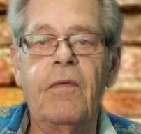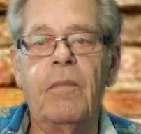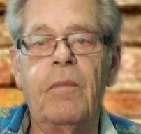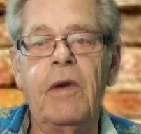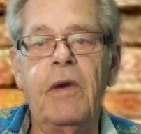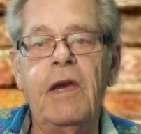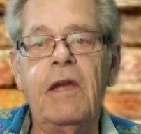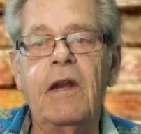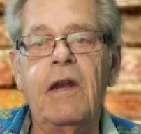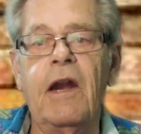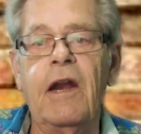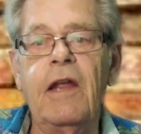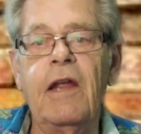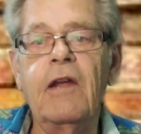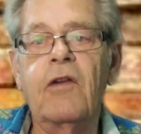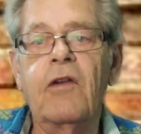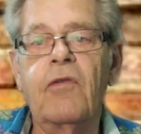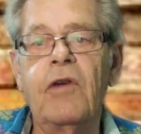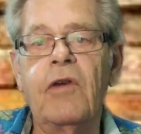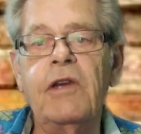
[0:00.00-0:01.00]
been an
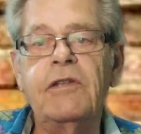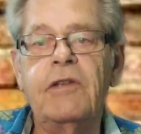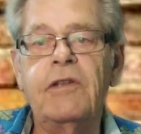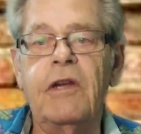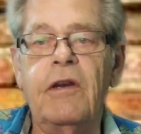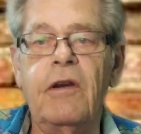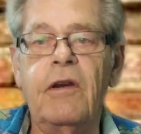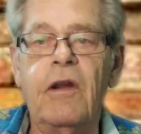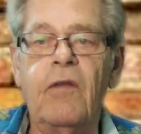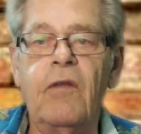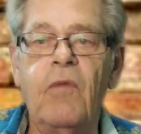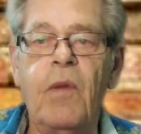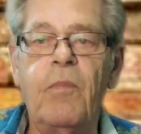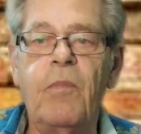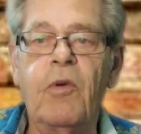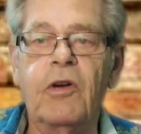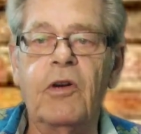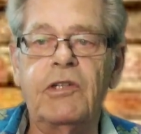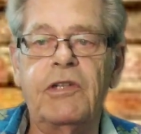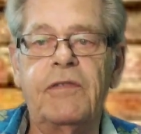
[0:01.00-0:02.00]
increase in
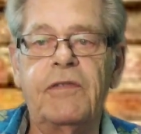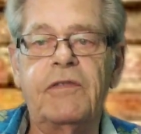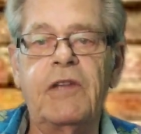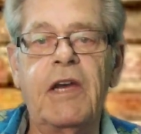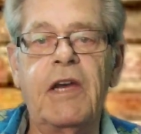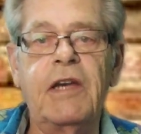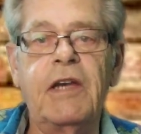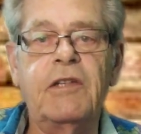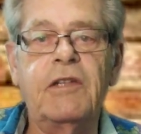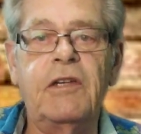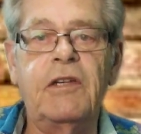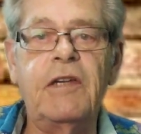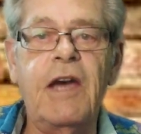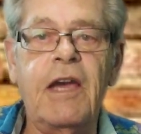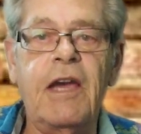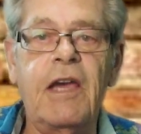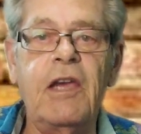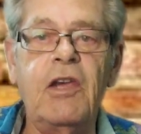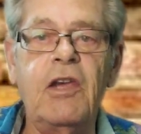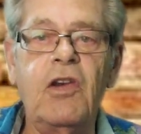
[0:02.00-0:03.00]
reports of snakes
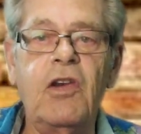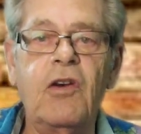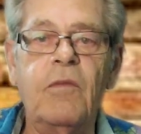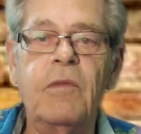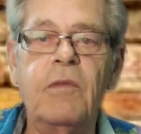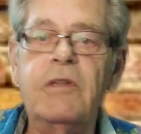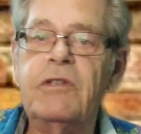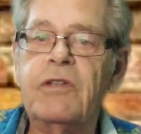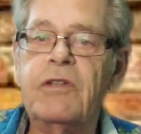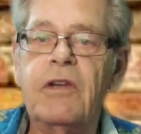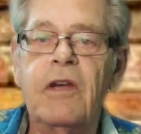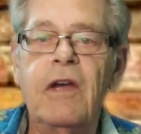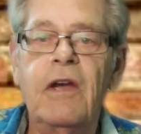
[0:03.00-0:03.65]
attacking humans